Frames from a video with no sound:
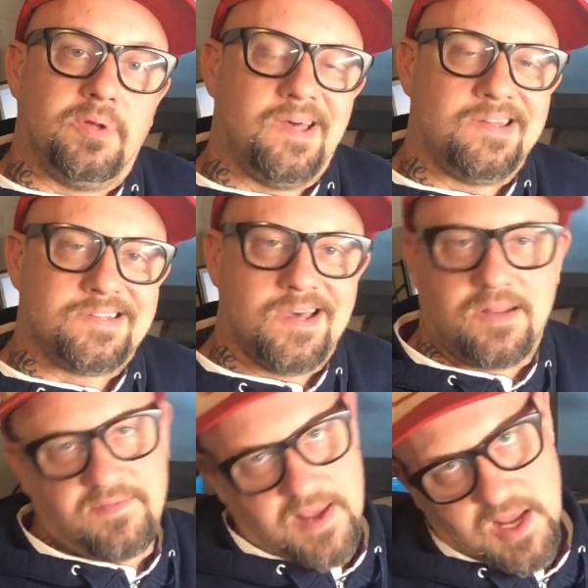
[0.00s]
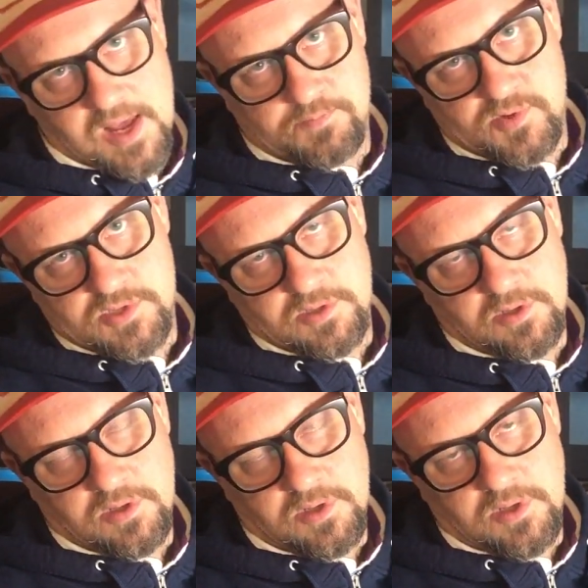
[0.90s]
put a ton of amps
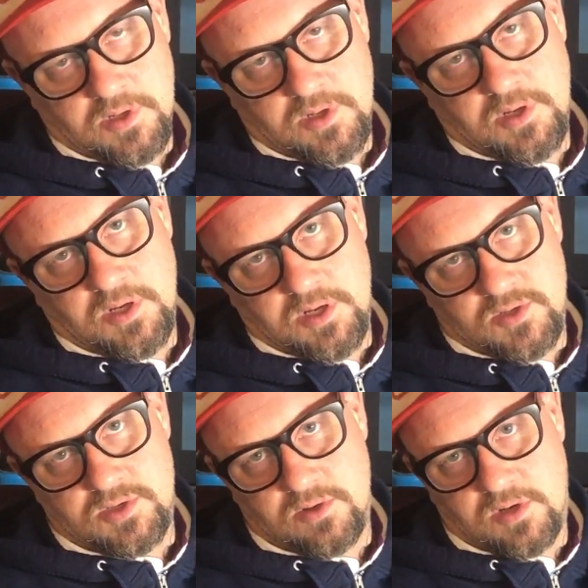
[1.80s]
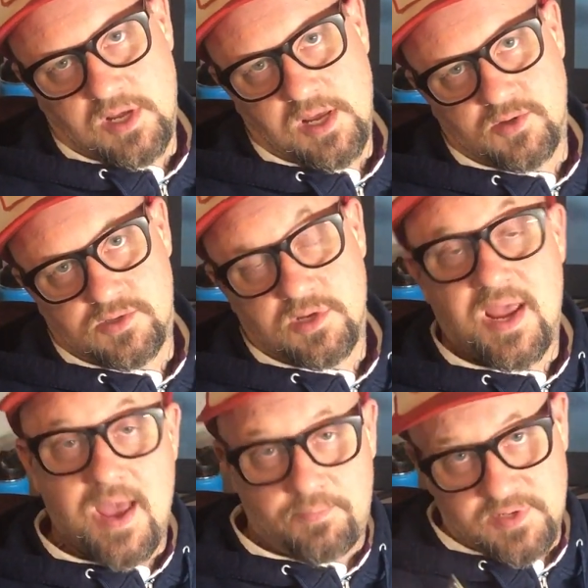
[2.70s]
into your case
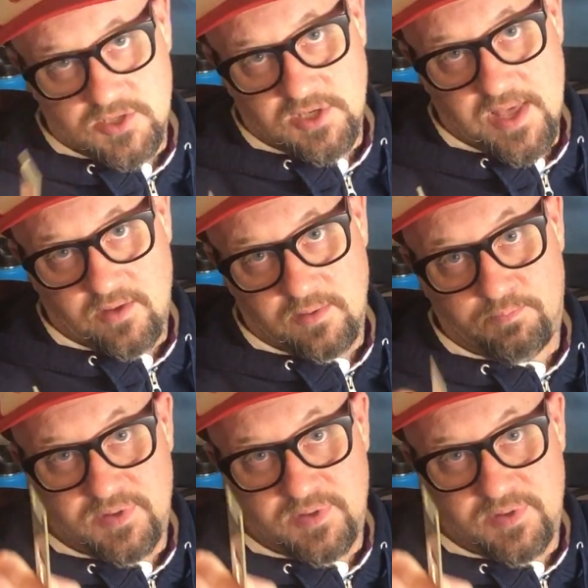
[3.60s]
amp potential